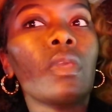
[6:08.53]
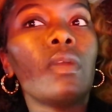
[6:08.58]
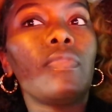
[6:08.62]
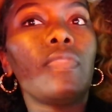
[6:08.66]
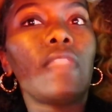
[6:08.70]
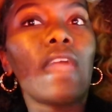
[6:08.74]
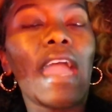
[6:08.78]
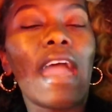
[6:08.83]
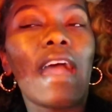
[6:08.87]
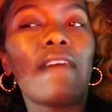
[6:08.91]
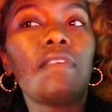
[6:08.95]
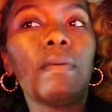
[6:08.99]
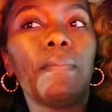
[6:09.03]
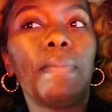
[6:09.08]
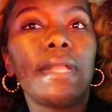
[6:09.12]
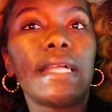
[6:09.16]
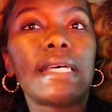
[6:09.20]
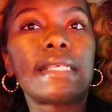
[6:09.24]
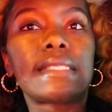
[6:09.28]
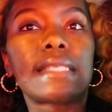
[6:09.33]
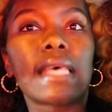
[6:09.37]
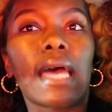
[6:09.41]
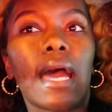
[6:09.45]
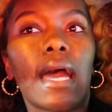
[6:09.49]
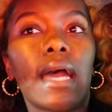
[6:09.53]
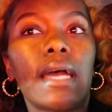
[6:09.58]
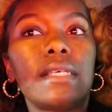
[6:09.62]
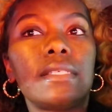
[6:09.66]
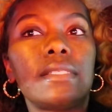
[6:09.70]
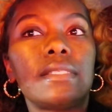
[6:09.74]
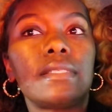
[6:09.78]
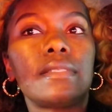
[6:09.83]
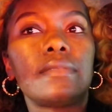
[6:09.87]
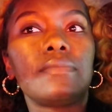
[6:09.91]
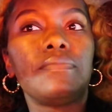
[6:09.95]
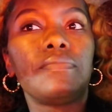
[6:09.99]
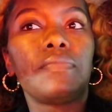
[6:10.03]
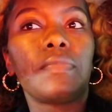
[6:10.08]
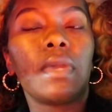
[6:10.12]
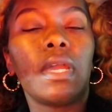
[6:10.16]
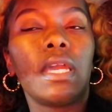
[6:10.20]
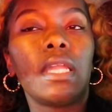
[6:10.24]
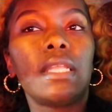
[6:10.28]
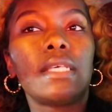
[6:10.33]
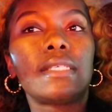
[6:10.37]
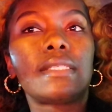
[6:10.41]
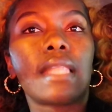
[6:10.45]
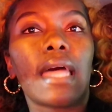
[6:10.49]
they have a plus size
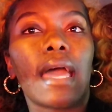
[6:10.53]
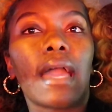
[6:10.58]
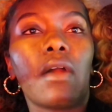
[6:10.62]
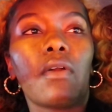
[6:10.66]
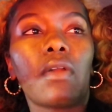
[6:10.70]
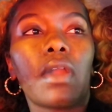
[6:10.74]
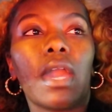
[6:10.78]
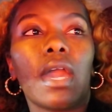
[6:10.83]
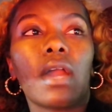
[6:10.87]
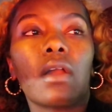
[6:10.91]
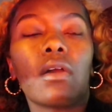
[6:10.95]
and it's like, okay,